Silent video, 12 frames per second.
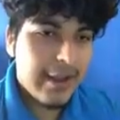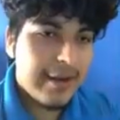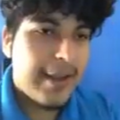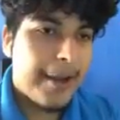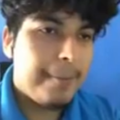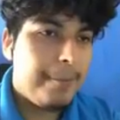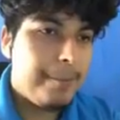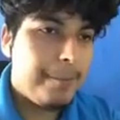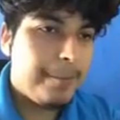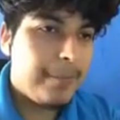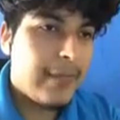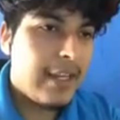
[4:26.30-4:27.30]
Now,
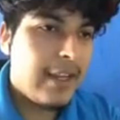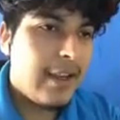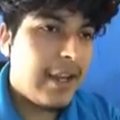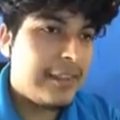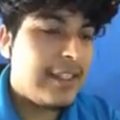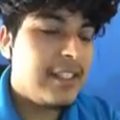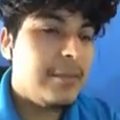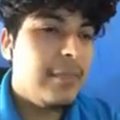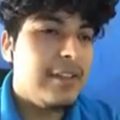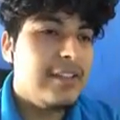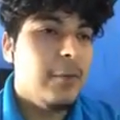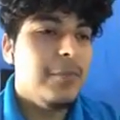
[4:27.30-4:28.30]
I think it's
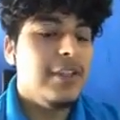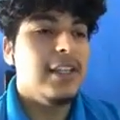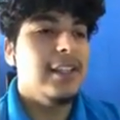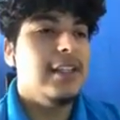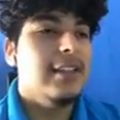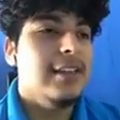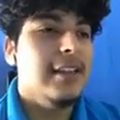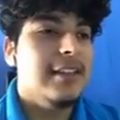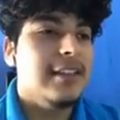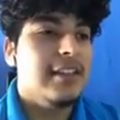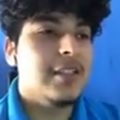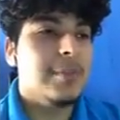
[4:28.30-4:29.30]
about time we get
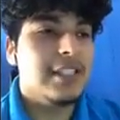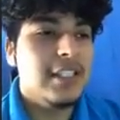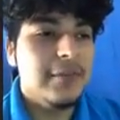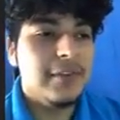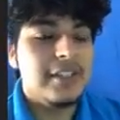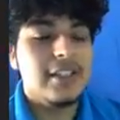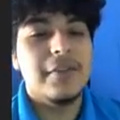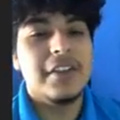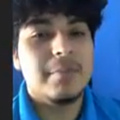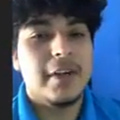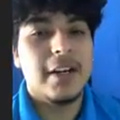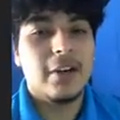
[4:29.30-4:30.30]
into the specifics of
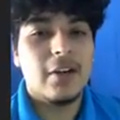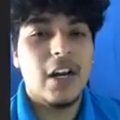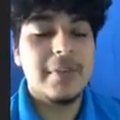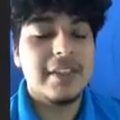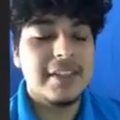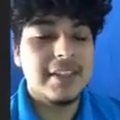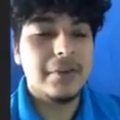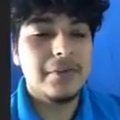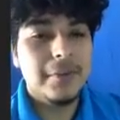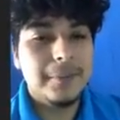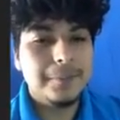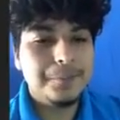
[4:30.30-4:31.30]
the spider crab itself.
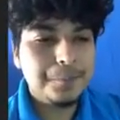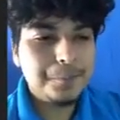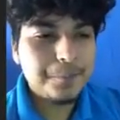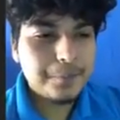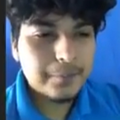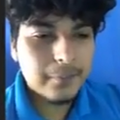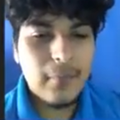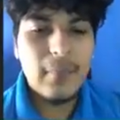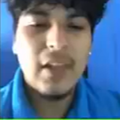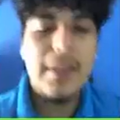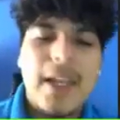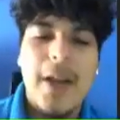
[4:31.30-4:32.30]

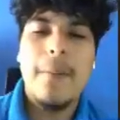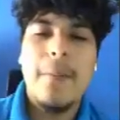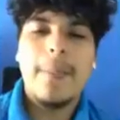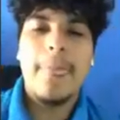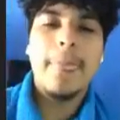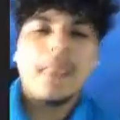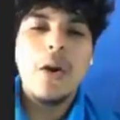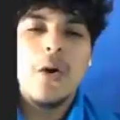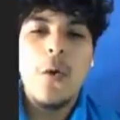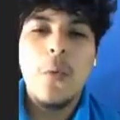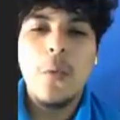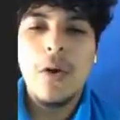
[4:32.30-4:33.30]
Now,
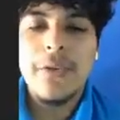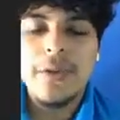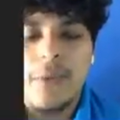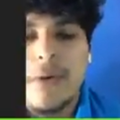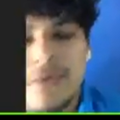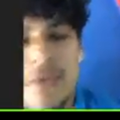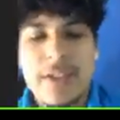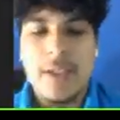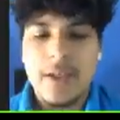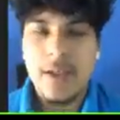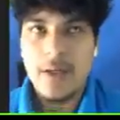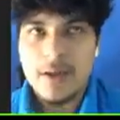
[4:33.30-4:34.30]
one of the most
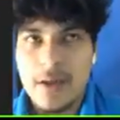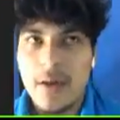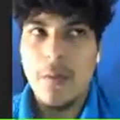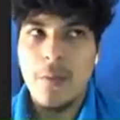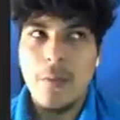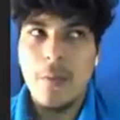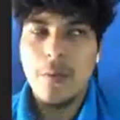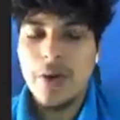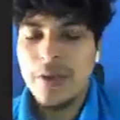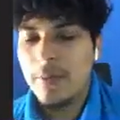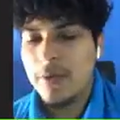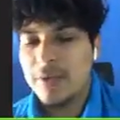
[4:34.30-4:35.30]

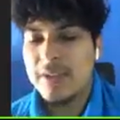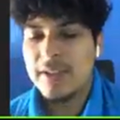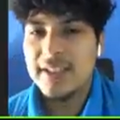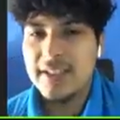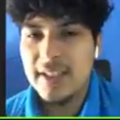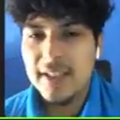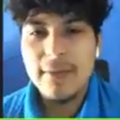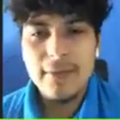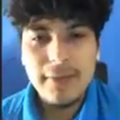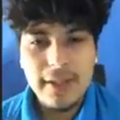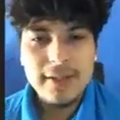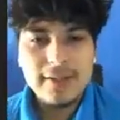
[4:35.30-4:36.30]
distinctive
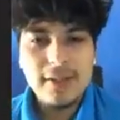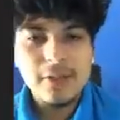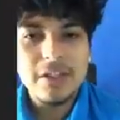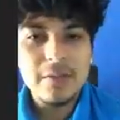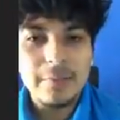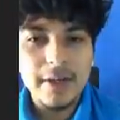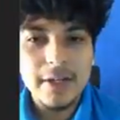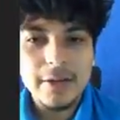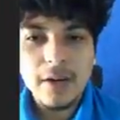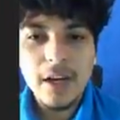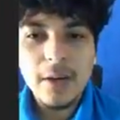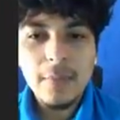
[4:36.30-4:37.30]
things of a spider
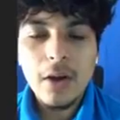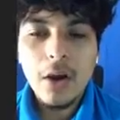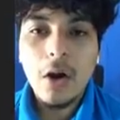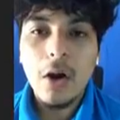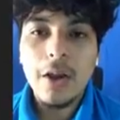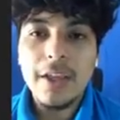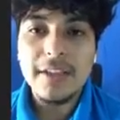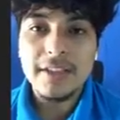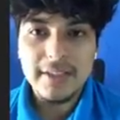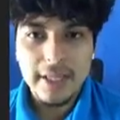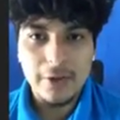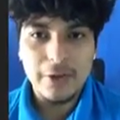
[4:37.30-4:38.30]
crab is
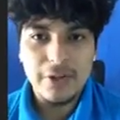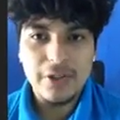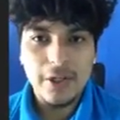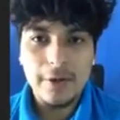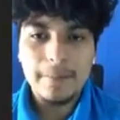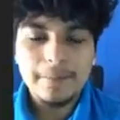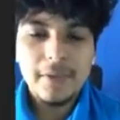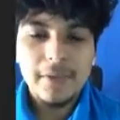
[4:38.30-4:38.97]
its outer shell.